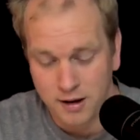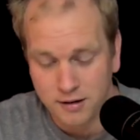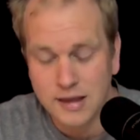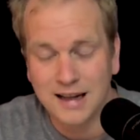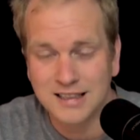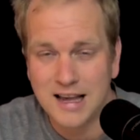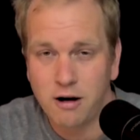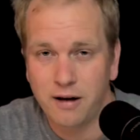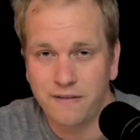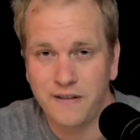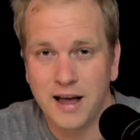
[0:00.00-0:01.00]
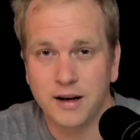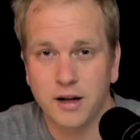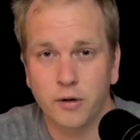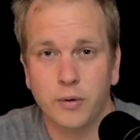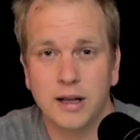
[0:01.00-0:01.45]
That's how I found
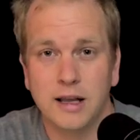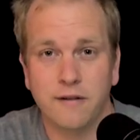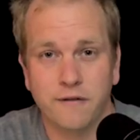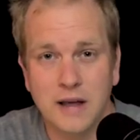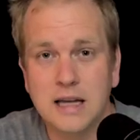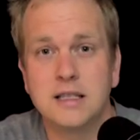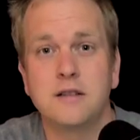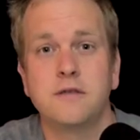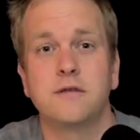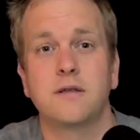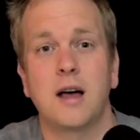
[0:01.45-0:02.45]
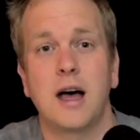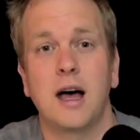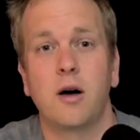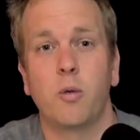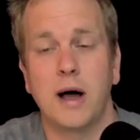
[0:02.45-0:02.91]
it really effective
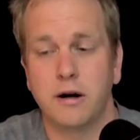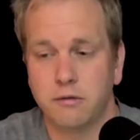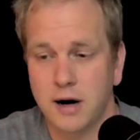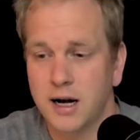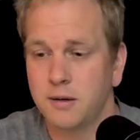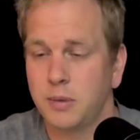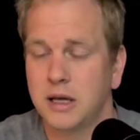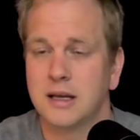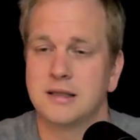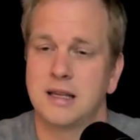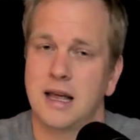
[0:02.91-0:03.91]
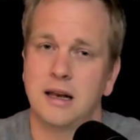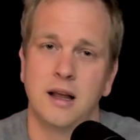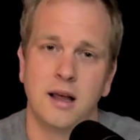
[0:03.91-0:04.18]
way to run it, because then